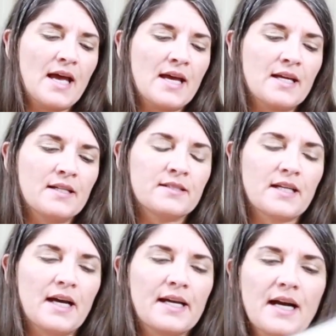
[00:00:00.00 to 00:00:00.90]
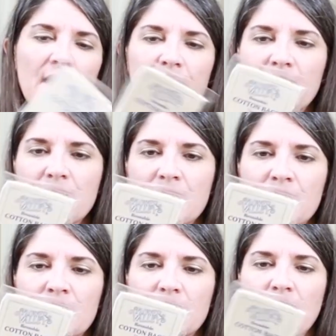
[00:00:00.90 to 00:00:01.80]
and I got
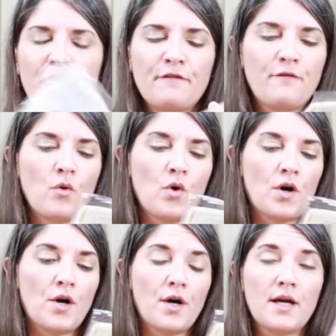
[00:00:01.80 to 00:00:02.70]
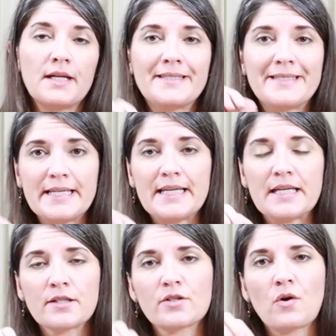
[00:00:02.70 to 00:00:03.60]
these for
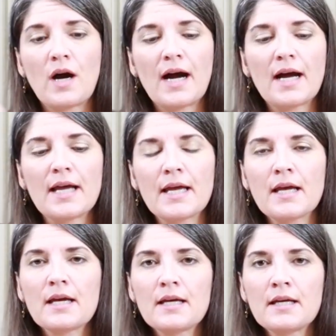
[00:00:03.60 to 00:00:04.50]
tea. So I